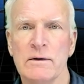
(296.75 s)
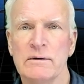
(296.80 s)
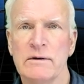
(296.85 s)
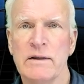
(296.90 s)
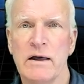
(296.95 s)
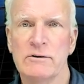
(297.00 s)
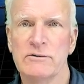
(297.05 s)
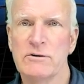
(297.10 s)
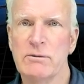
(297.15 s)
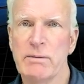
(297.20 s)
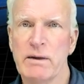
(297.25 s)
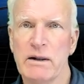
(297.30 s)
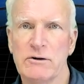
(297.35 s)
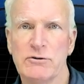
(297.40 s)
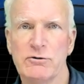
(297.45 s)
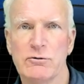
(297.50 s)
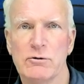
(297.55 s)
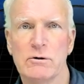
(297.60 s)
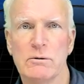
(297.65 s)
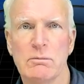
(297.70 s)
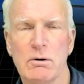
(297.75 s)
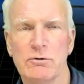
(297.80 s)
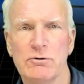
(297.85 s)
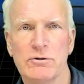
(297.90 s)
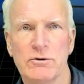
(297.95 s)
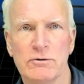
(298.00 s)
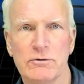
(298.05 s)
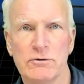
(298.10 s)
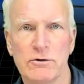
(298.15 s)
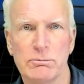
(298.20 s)
Now, to manage your own
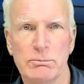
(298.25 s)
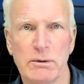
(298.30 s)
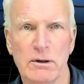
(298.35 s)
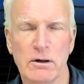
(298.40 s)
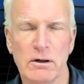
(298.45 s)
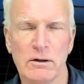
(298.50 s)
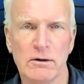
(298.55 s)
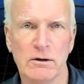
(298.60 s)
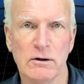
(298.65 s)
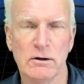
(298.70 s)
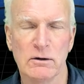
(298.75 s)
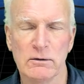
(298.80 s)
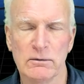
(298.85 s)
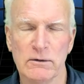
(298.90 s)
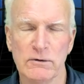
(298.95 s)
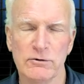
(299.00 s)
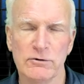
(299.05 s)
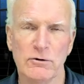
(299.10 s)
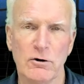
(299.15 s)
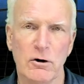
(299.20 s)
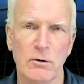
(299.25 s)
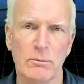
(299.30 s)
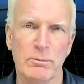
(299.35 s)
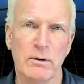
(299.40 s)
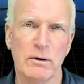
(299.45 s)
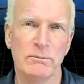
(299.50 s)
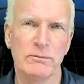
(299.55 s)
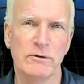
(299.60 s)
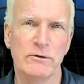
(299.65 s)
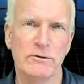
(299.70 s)
emotions is beyond the, the scope
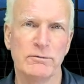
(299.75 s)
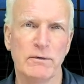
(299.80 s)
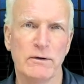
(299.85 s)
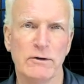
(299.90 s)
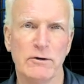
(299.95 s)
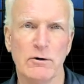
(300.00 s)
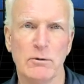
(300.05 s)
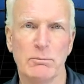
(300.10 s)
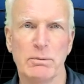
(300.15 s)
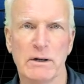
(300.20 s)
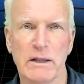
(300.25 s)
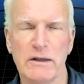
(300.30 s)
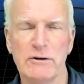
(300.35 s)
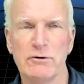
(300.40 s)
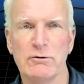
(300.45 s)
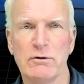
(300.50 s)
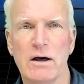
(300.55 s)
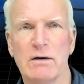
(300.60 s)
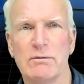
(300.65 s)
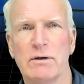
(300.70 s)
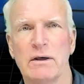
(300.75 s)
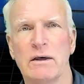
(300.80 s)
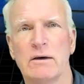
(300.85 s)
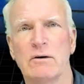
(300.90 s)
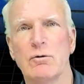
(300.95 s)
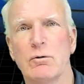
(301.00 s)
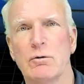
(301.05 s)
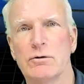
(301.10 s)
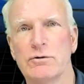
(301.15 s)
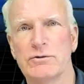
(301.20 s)
of this video, but I do have a
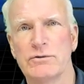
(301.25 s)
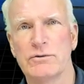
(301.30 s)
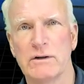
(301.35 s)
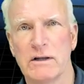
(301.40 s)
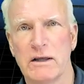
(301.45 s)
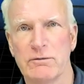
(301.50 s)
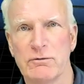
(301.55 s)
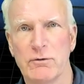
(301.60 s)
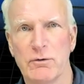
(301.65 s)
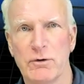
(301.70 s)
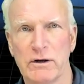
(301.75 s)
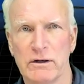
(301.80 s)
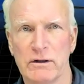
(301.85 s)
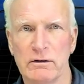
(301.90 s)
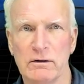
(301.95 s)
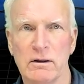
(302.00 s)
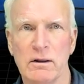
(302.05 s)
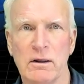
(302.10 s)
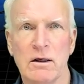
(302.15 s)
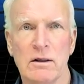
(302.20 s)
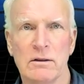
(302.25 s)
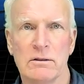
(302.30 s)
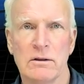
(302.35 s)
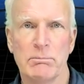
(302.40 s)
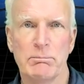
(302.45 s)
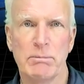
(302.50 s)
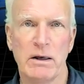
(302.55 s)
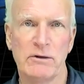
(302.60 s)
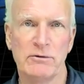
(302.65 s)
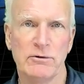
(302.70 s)
course that I've created, the
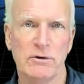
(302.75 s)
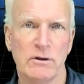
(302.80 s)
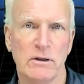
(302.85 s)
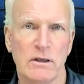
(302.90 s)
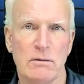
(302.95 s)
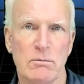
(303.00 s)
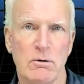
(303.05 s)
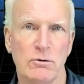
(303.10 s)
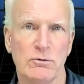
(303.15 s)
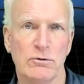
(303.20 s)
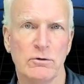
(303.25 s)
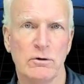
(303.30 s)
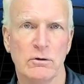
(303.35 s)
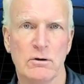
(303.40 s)
Basic Emotional